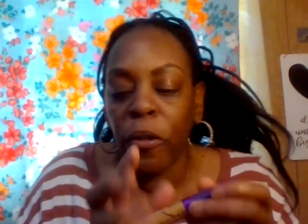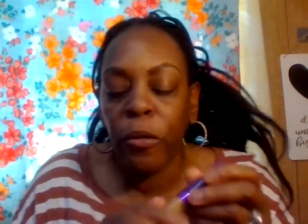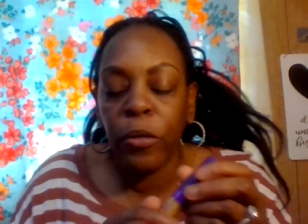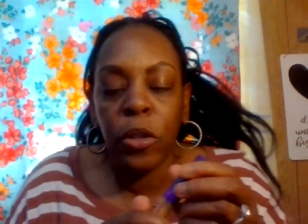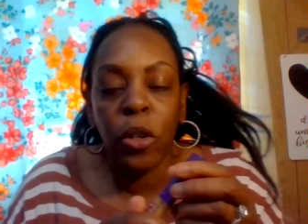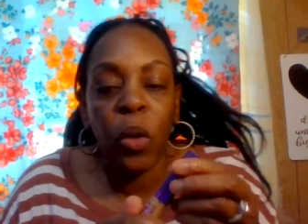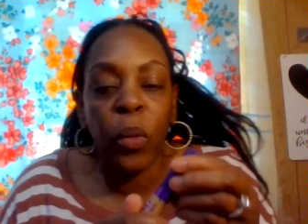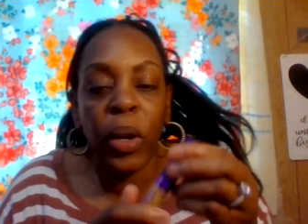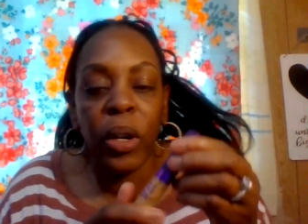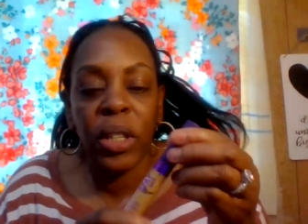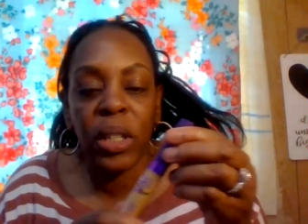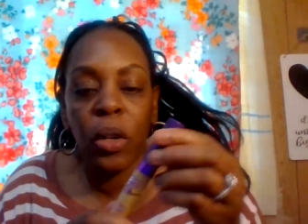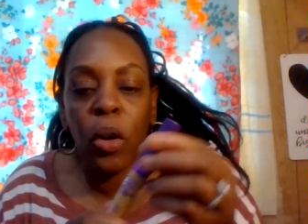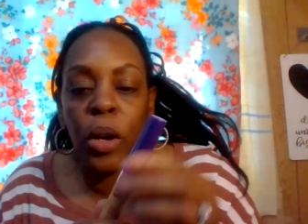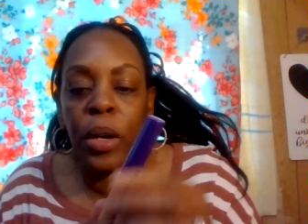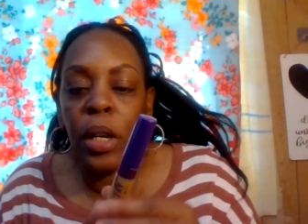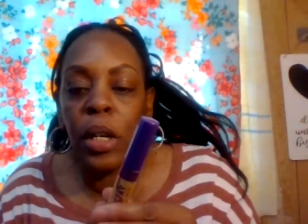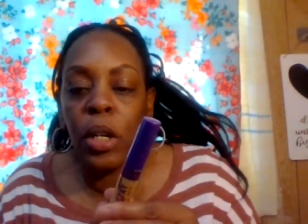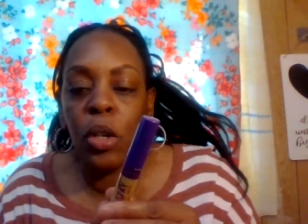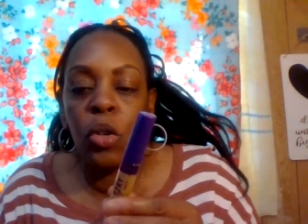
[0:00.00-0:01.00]
So we're just
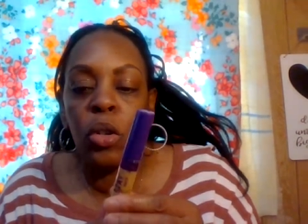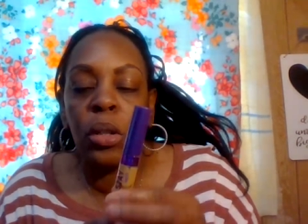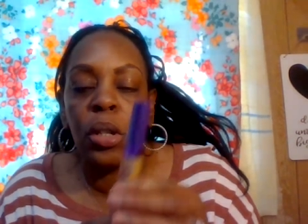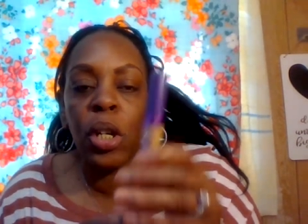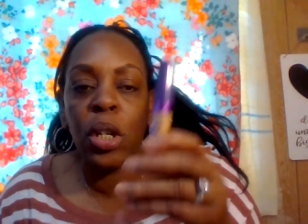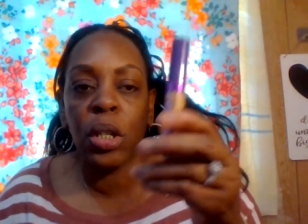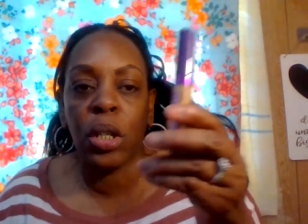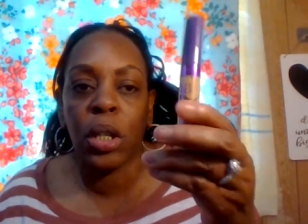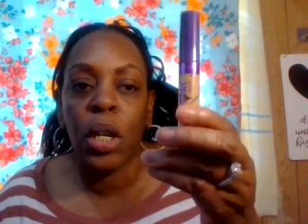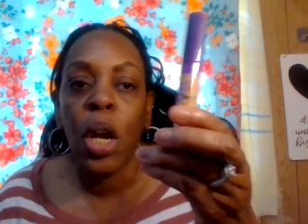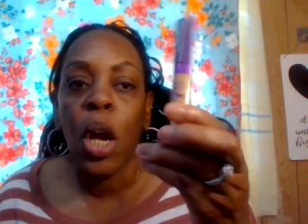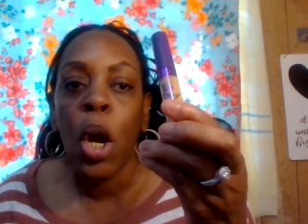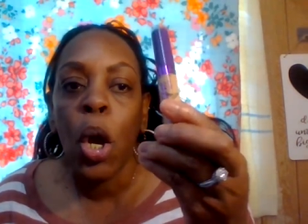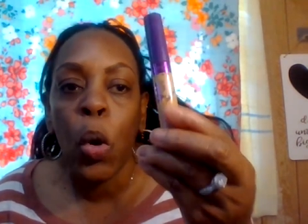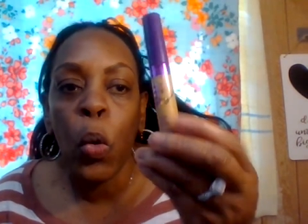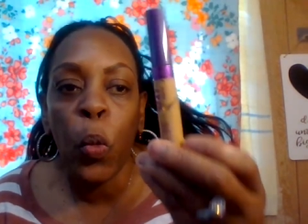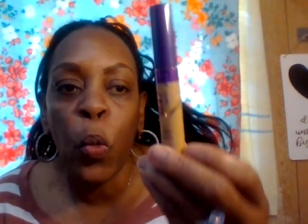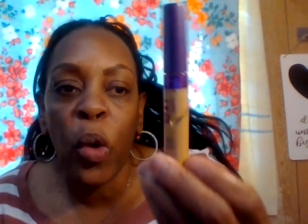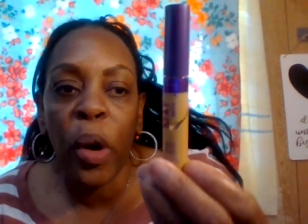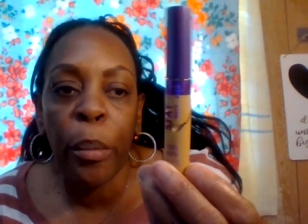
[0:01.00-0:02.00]
going to use this
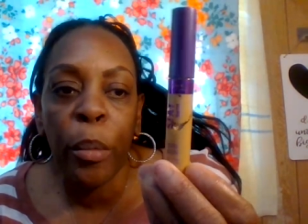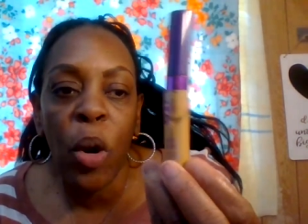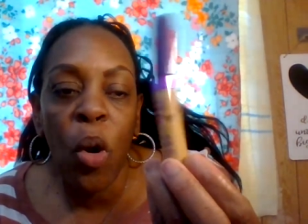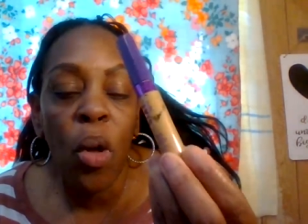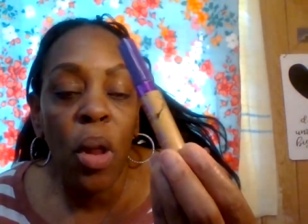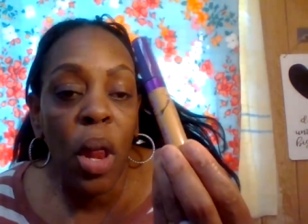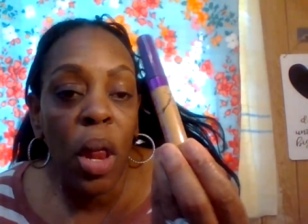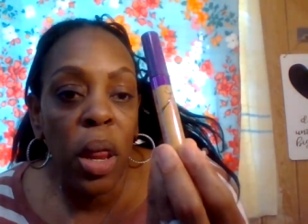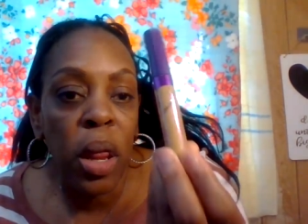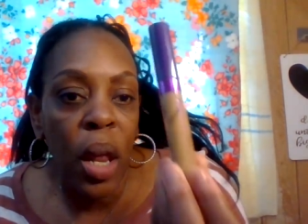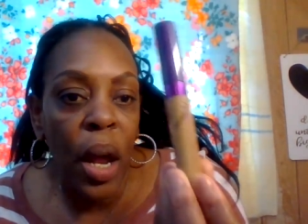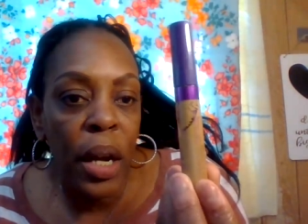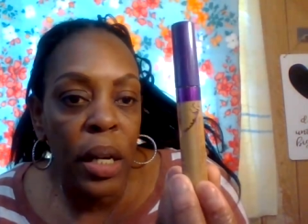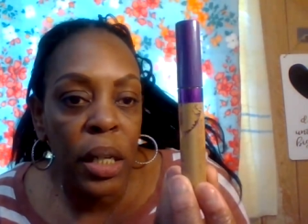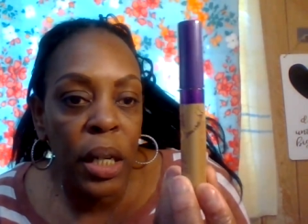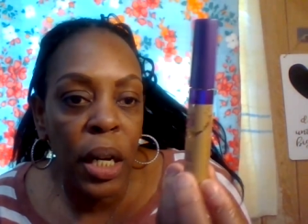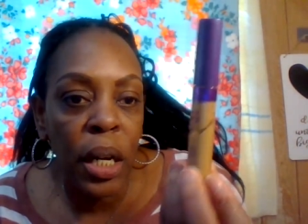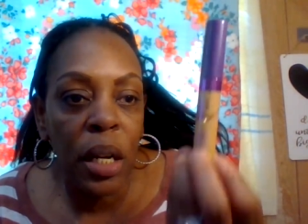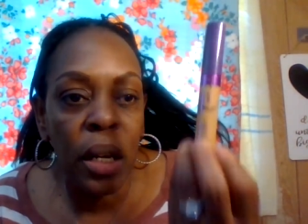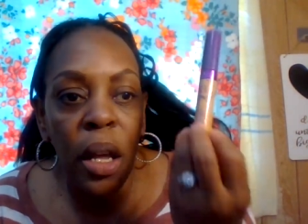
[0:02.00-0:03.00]
Rimmel
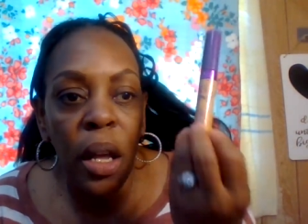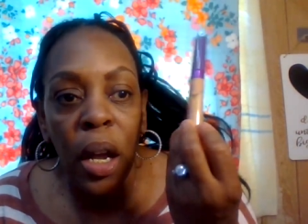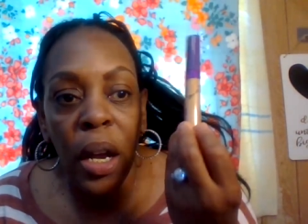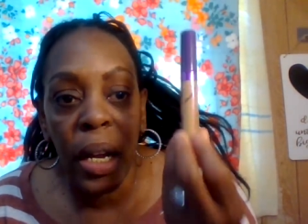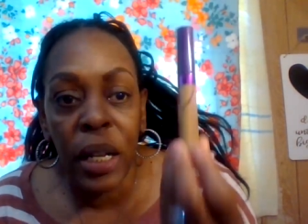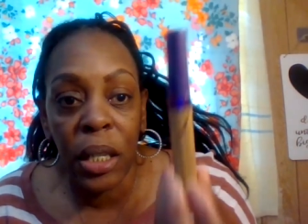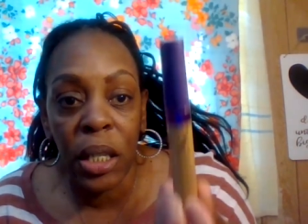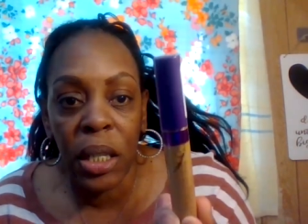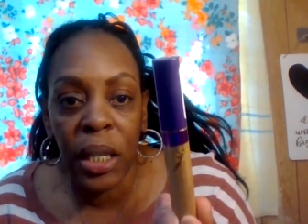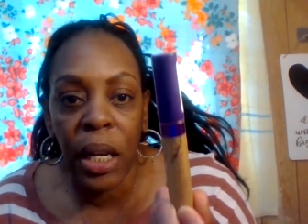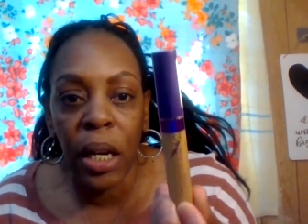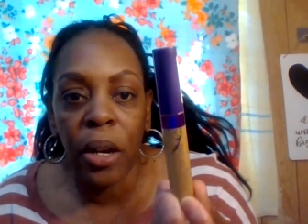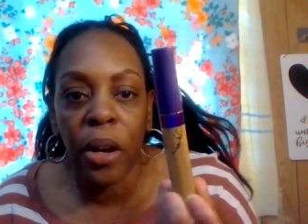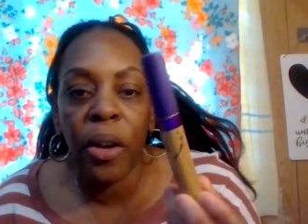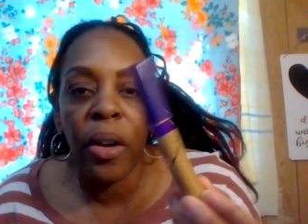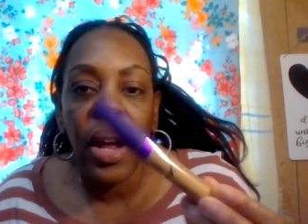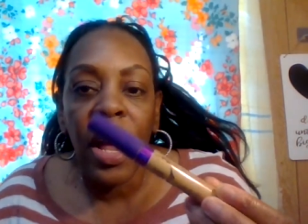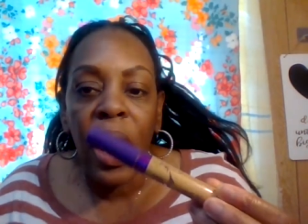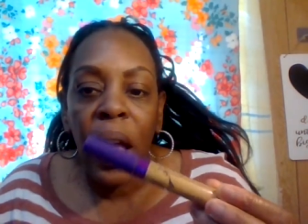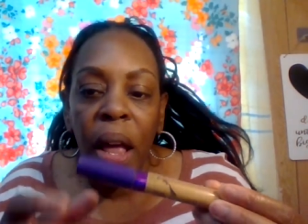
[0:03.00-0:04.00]
London concealer.